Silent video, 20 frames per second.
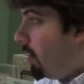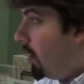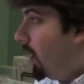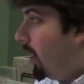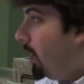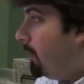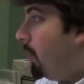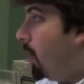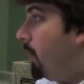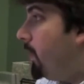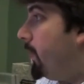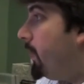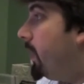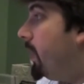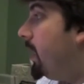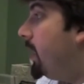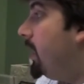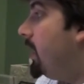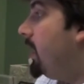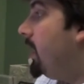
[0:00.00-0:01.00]

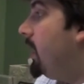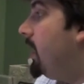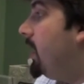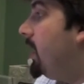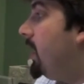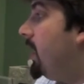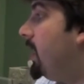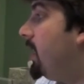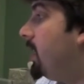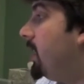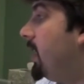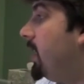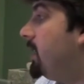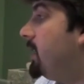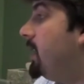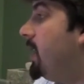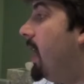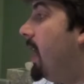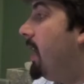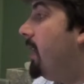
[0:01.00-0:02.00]
hopefully either
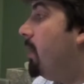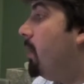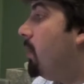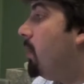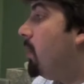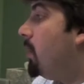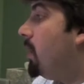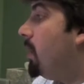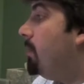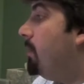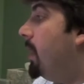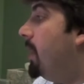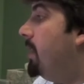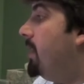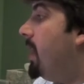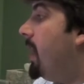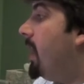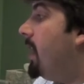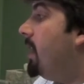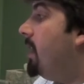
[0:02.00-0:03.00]
later today or a
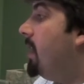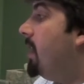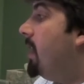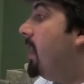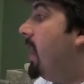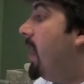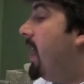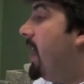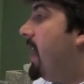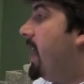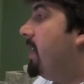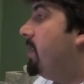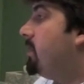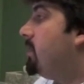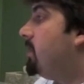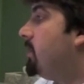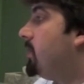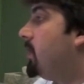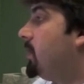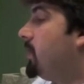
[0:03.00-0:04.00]
Monday at
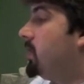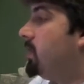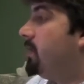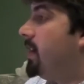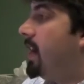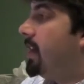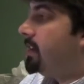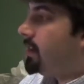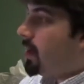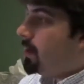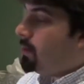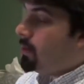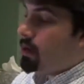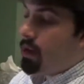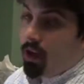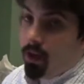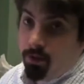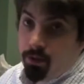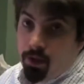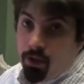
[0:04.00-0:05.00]
the Search Engine
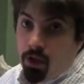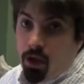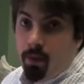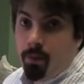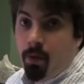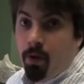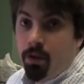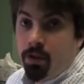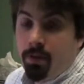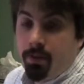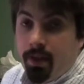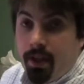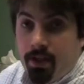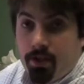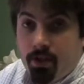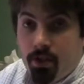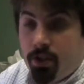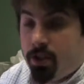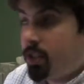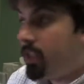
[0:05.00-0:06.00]
Roundtable, and I'm sure I'll post something
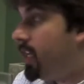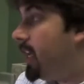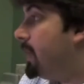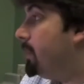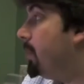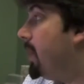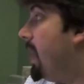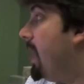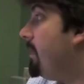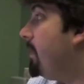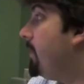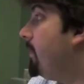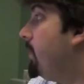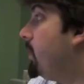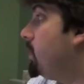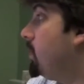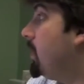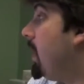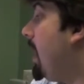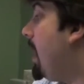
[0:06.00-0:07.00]
at Search Engine Land when I have an official